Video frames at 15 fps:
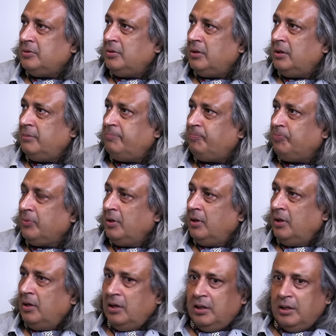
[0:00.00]
Okay.
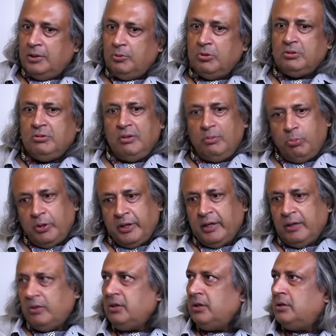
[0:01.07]
US will put
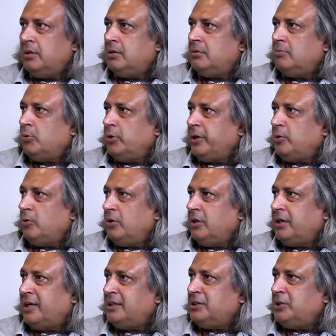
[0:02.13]
it on a, what I call
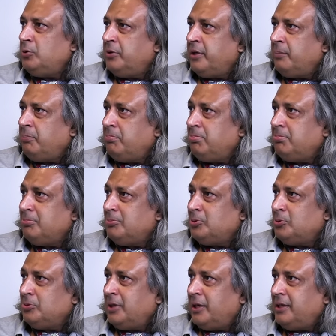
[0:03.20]
an ICO drip,
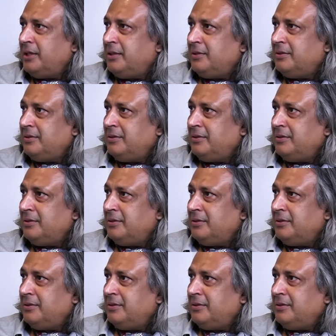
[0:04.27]
so that it